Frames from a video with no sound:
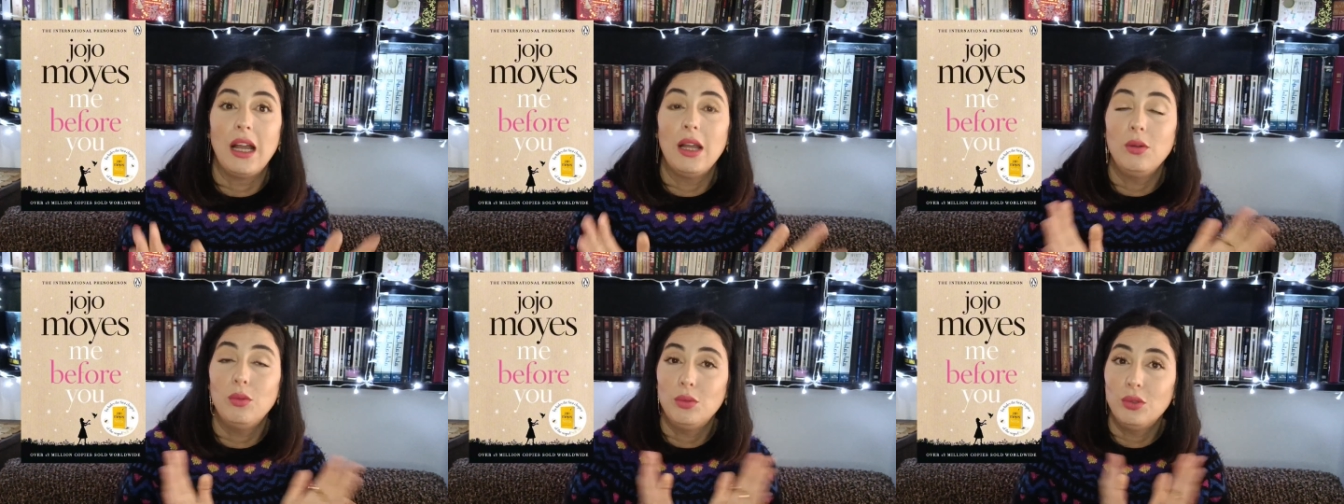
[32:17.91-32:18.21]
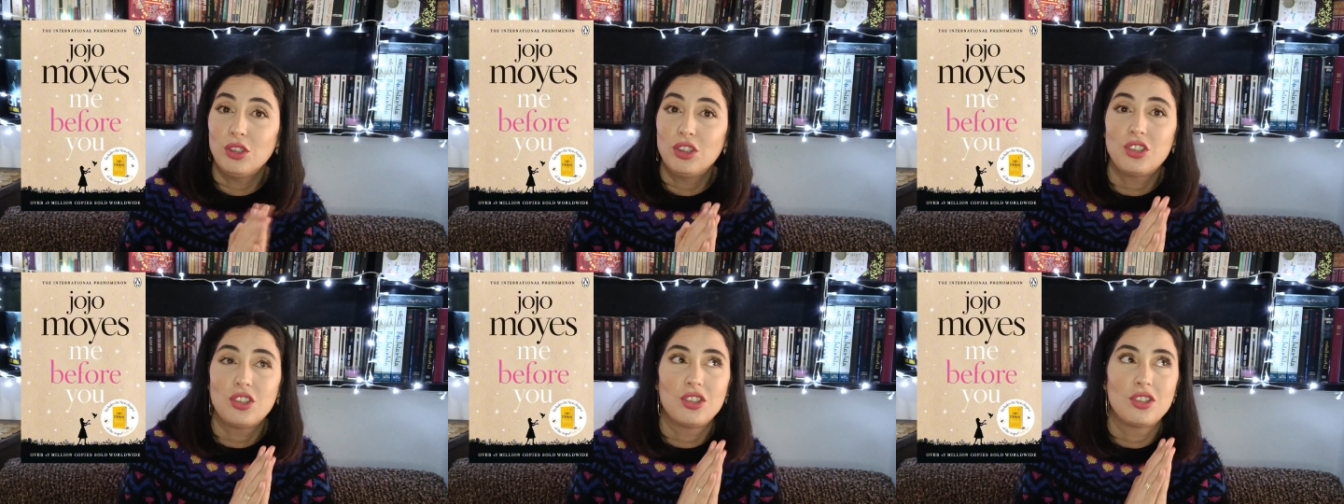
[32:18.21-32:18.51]
I
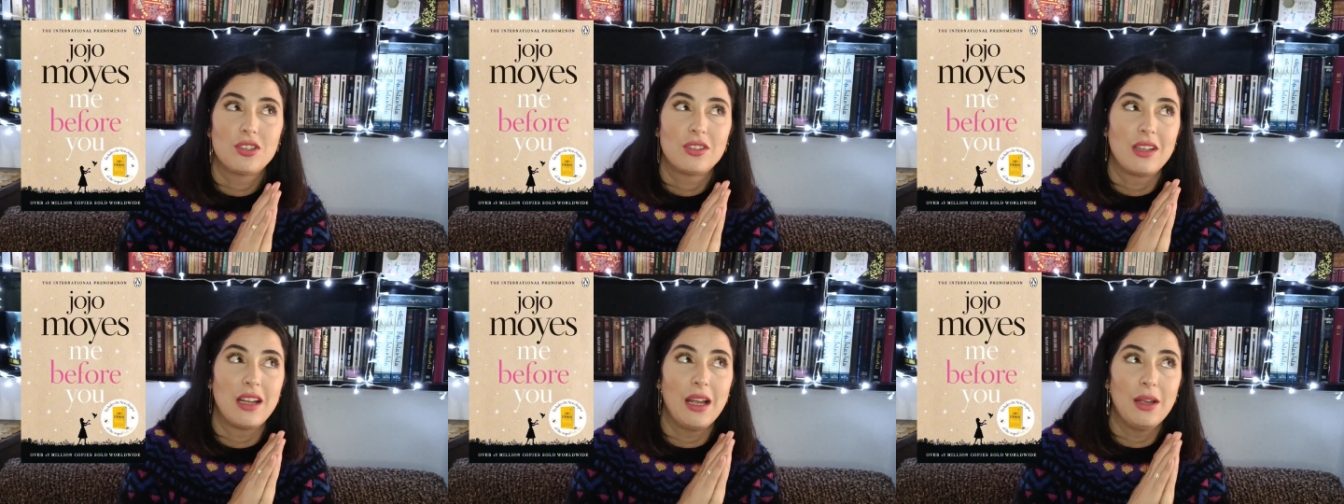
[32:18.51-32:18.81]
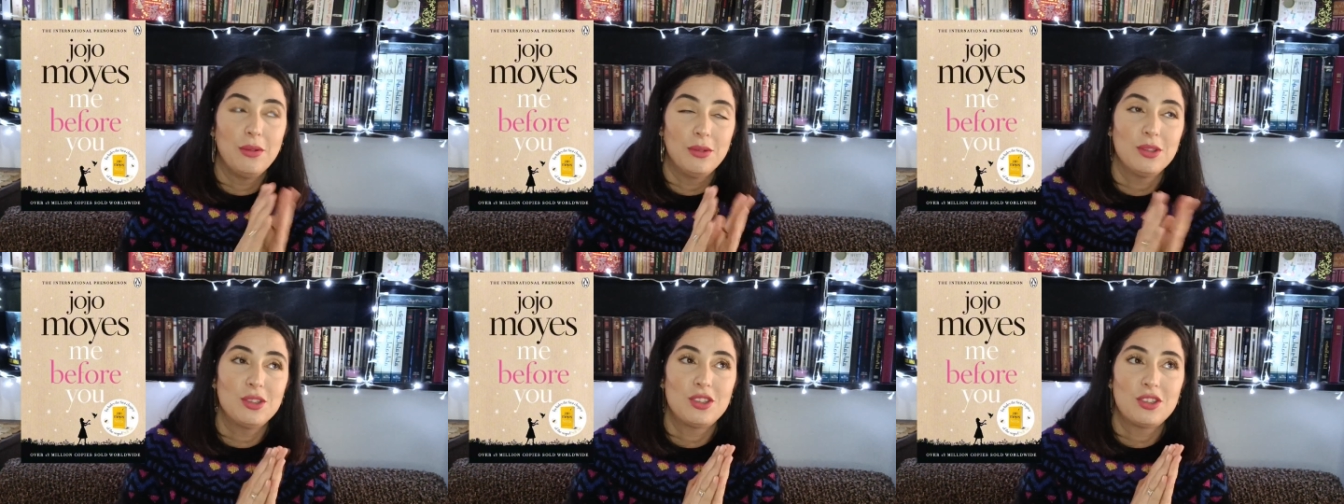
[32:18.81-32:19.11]

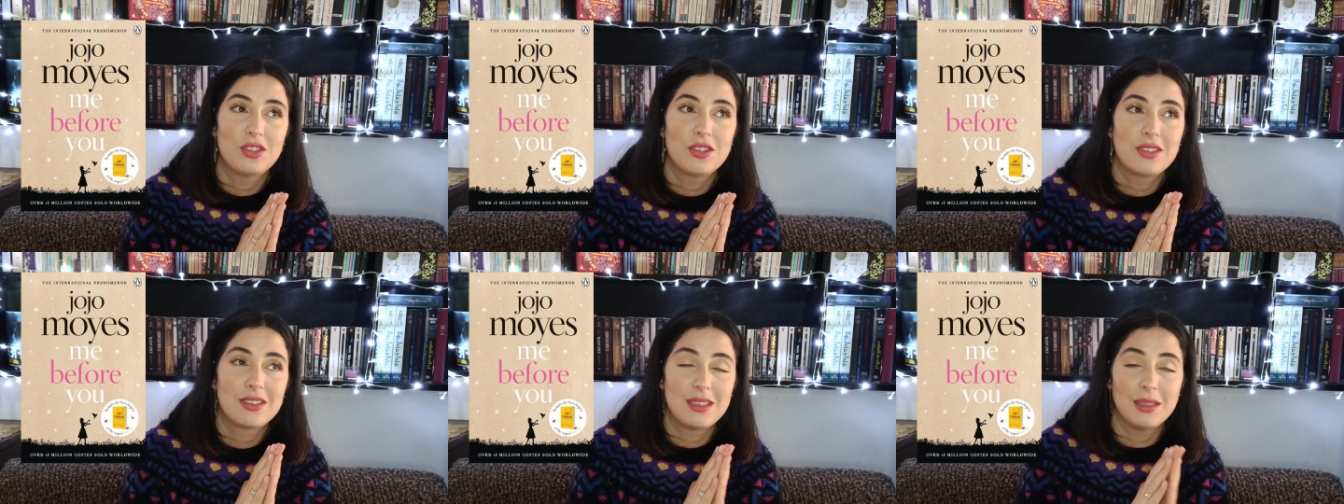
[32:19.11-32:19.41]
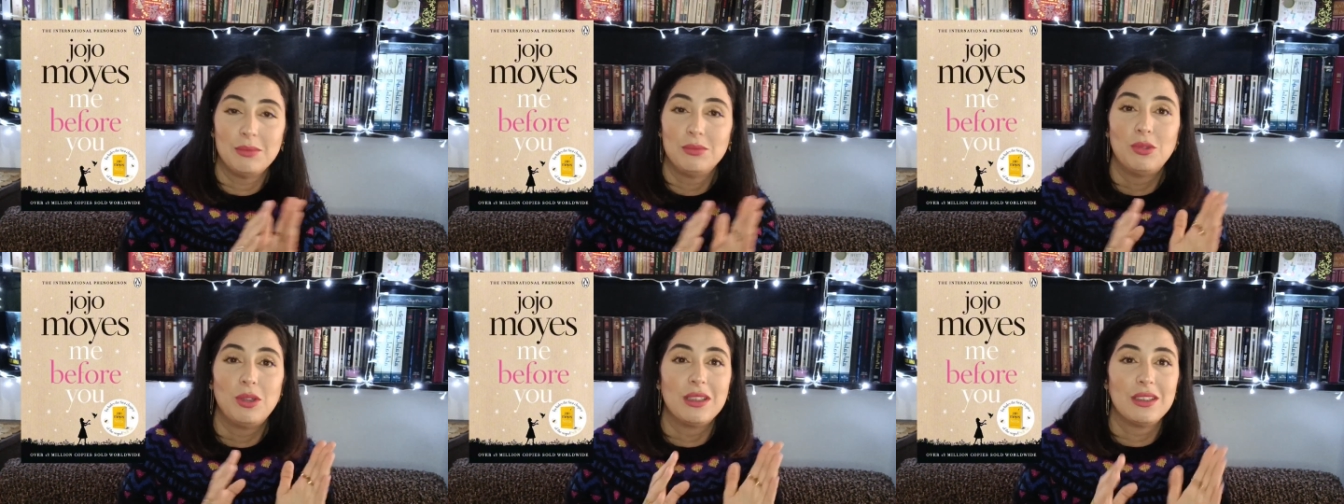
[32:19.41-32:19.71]
wish
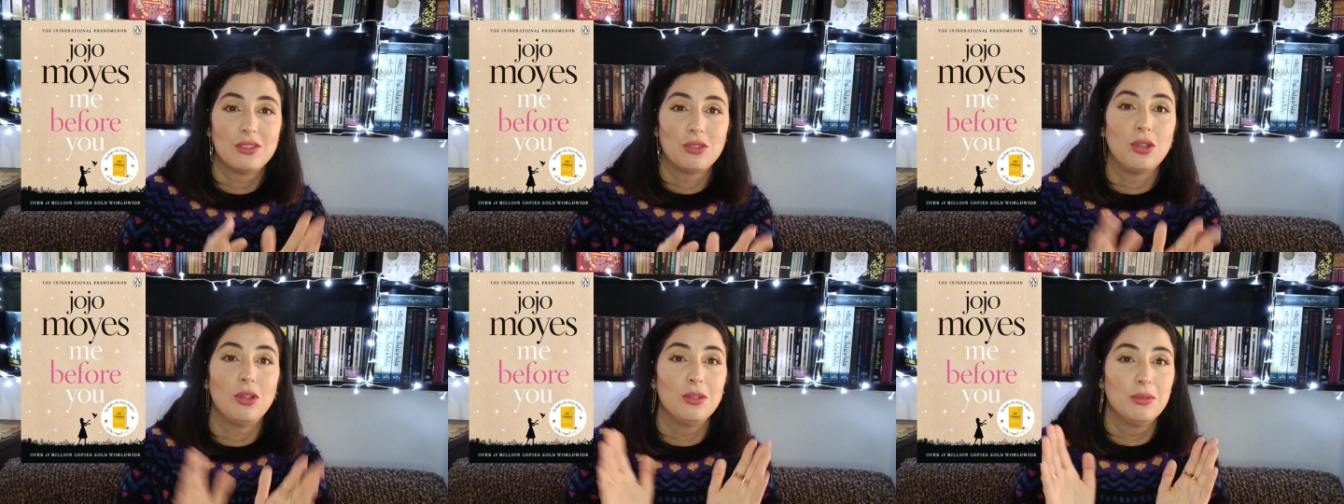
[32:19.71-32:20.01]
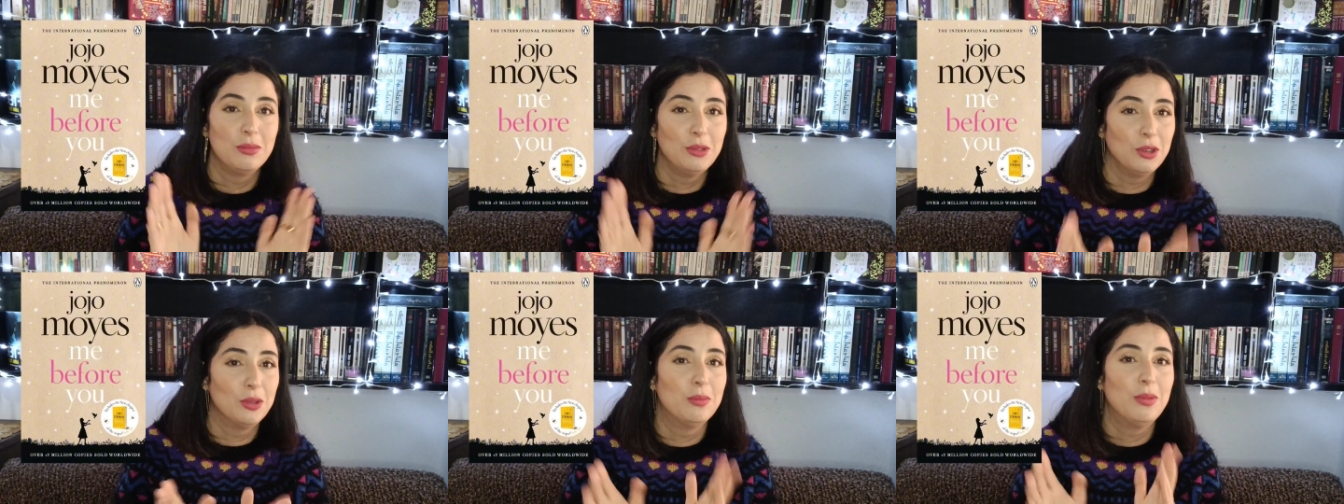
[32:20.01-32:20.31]
someone
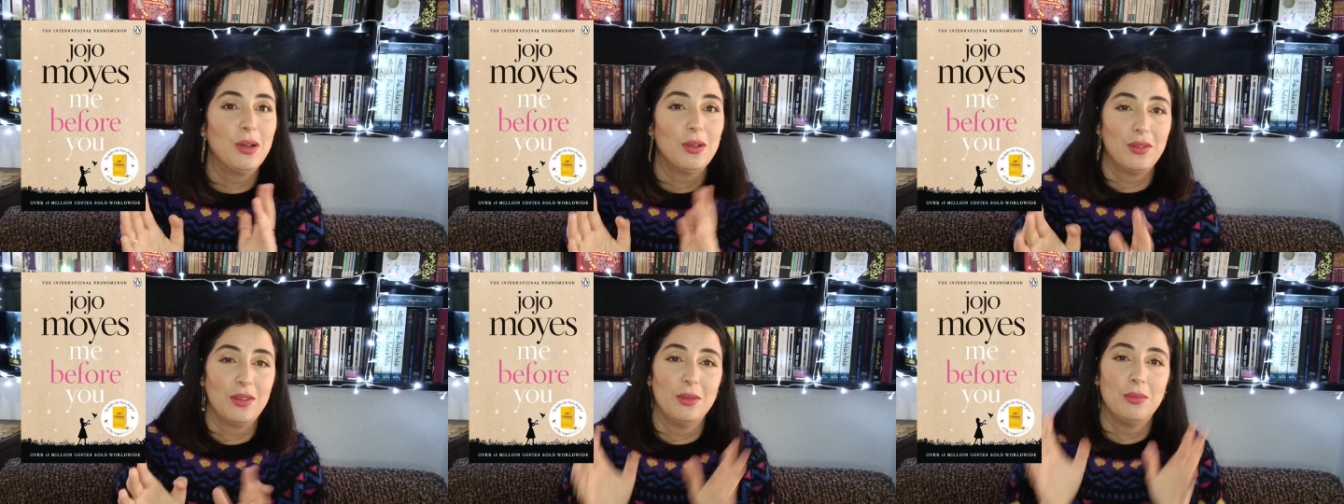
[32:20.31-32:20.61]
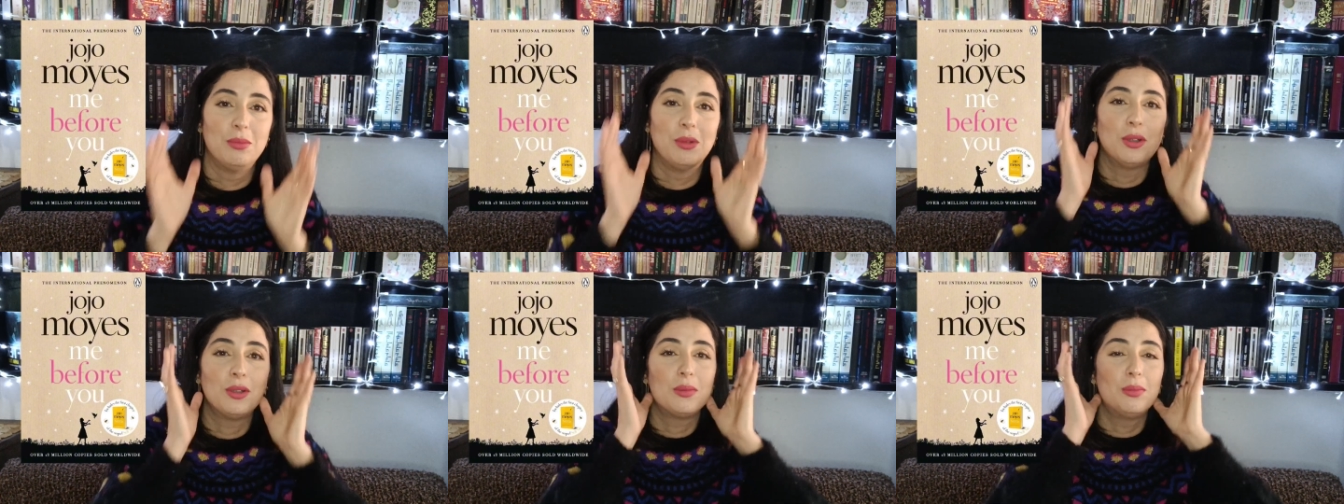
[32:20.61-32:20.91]
told me about the
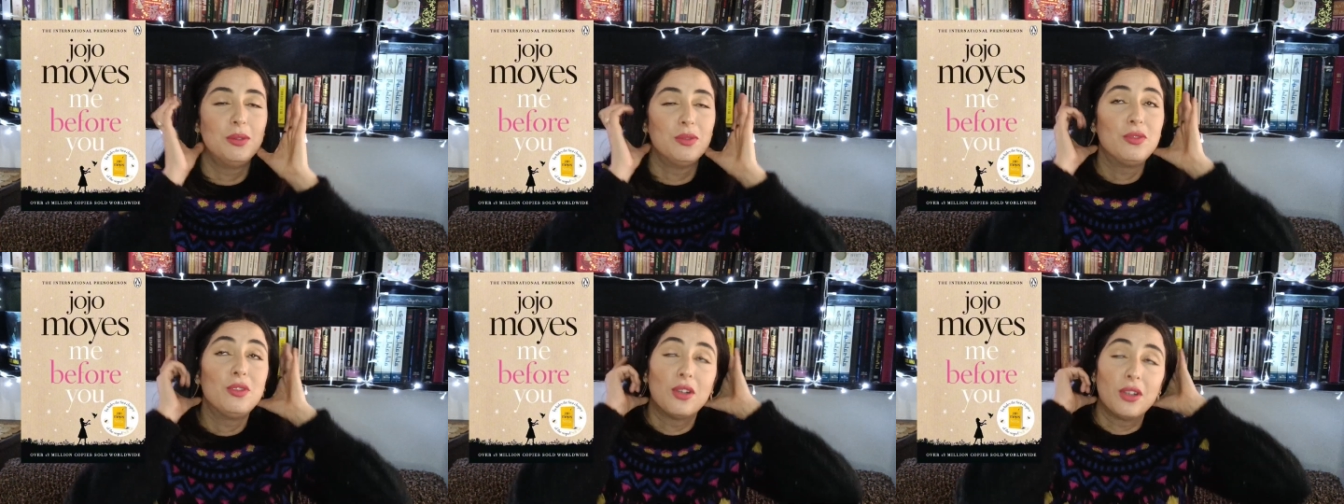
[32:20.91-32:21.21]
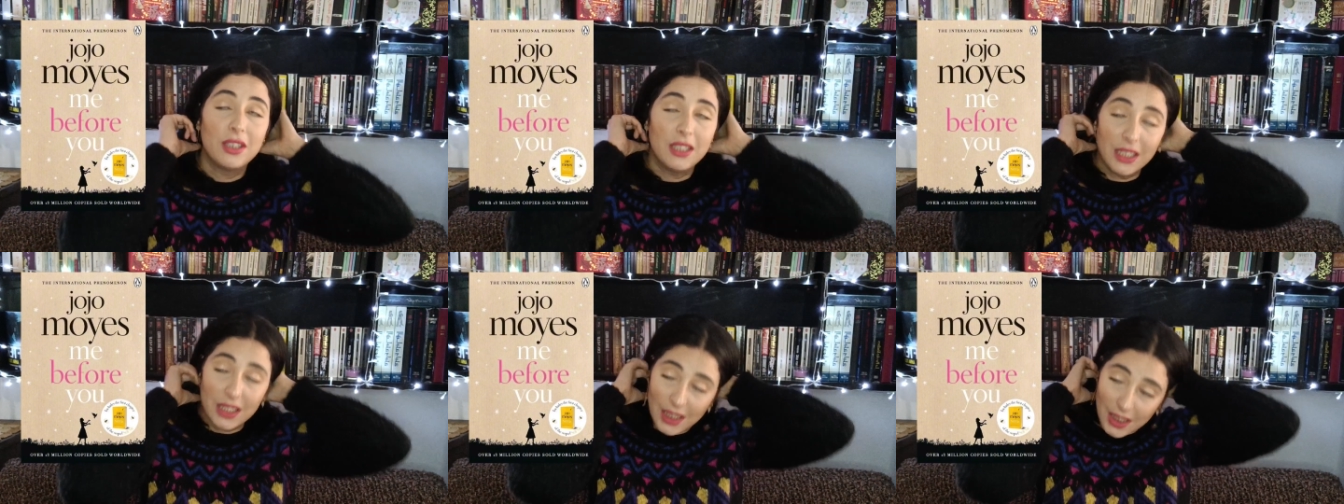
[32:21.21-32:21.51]
book
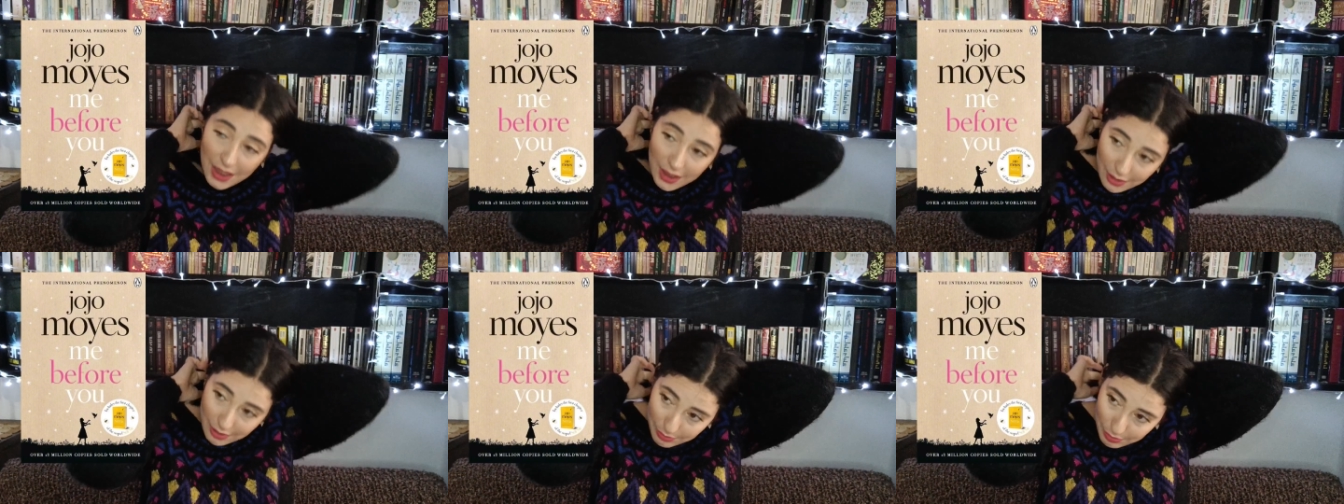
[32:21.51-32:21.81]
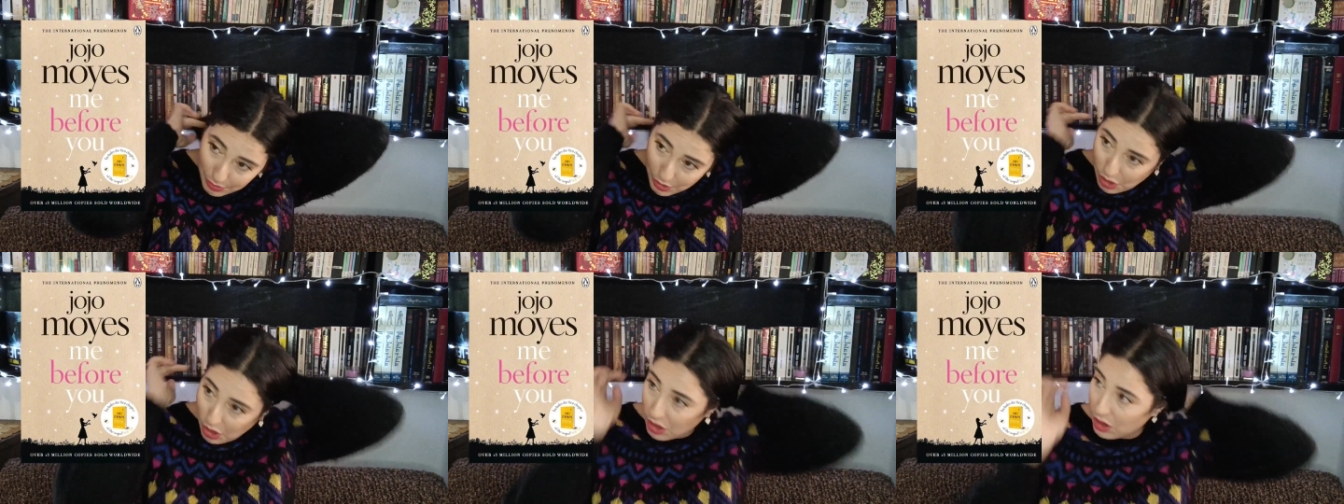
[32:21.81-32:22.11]
before reading
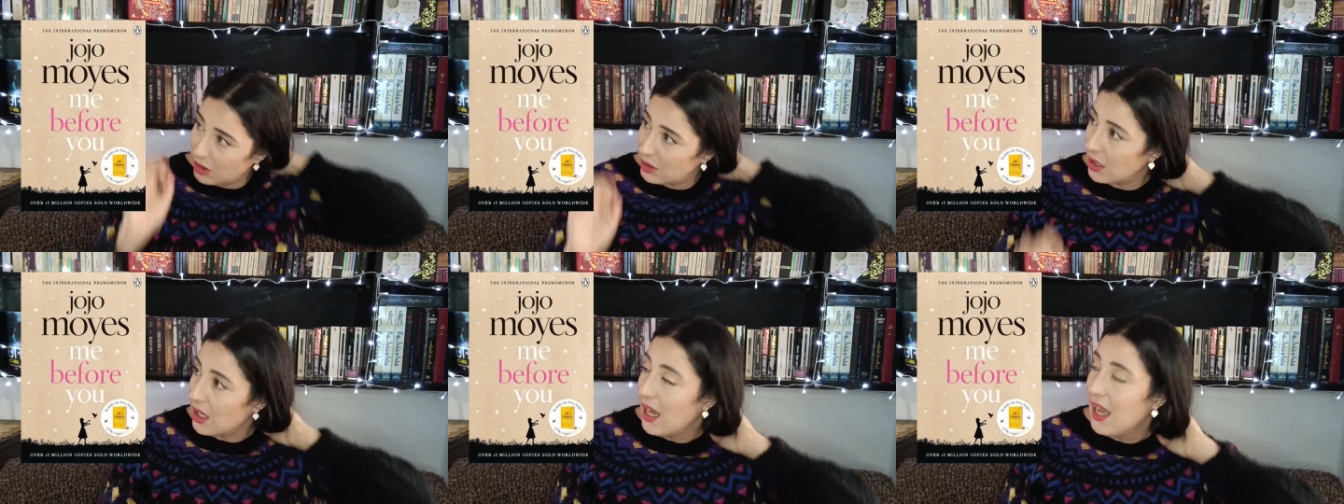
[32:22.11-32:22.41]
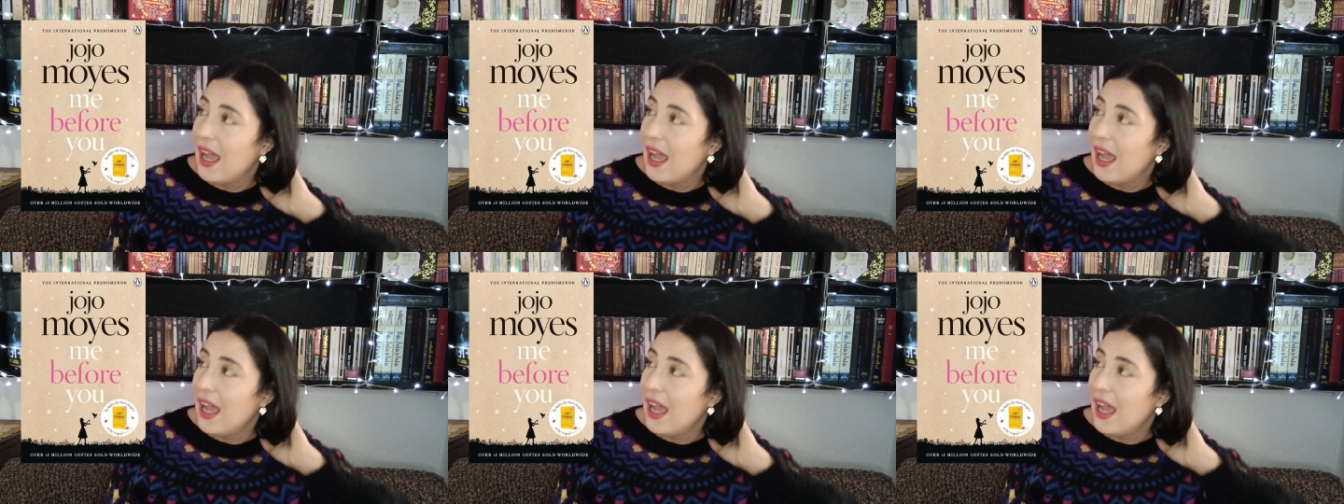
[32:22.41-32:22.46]
it because